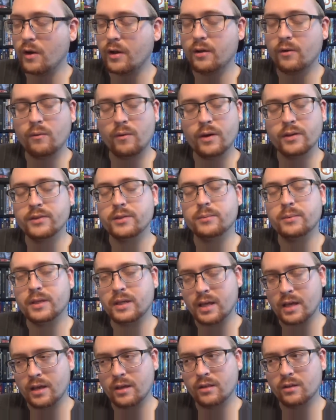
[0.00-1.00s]
I don't want them to
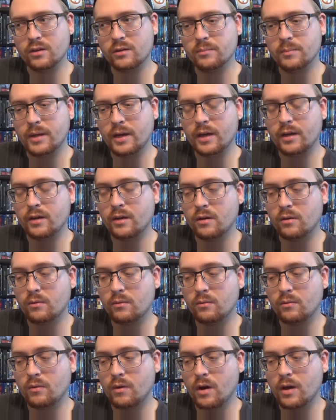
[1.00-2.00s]
kill her, but I
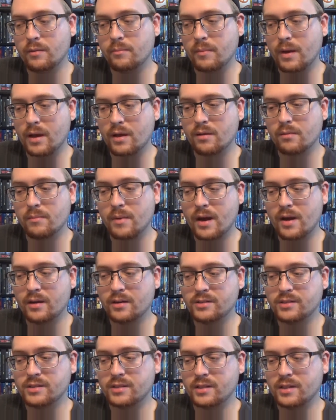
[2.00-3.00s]
don't want Michael
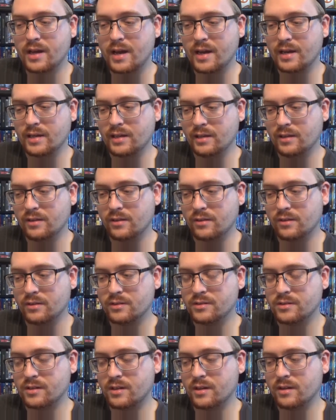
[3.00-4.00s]
Myers to die either.
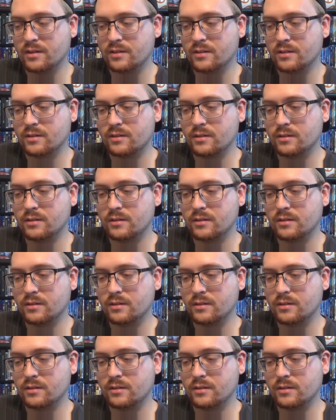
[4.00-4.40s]
It's like